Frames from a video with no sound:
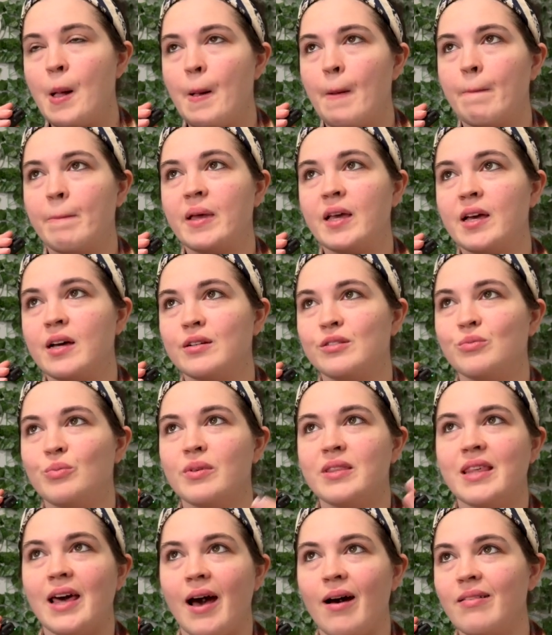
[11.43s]
Because
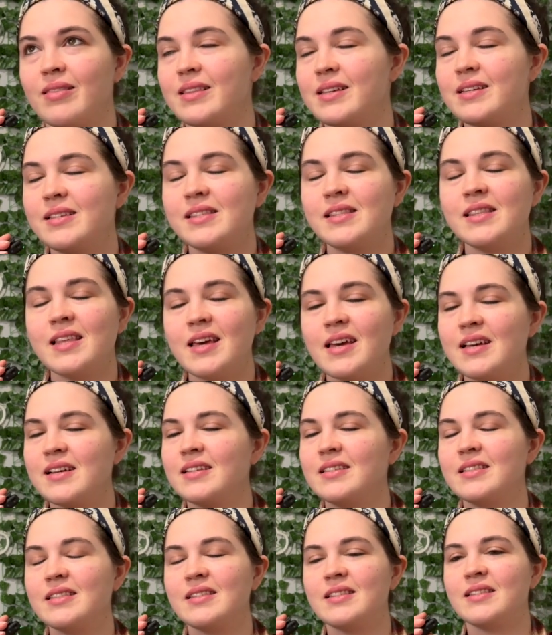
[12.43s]
without these
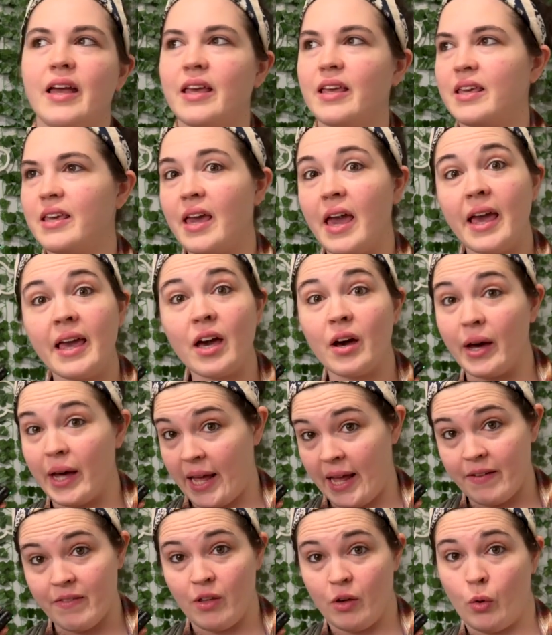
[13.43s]
things, you ain't gonna
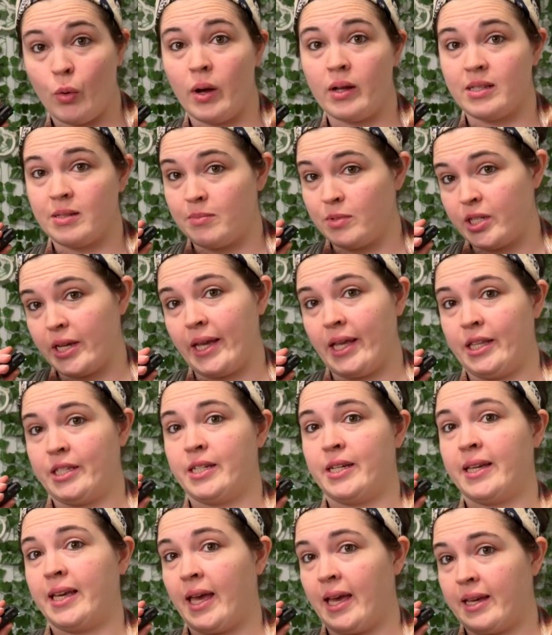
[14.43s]
have the quantum change,
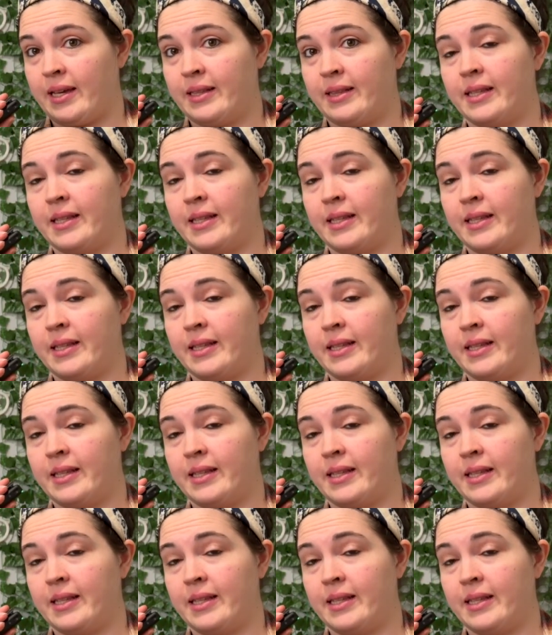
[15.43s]
okay?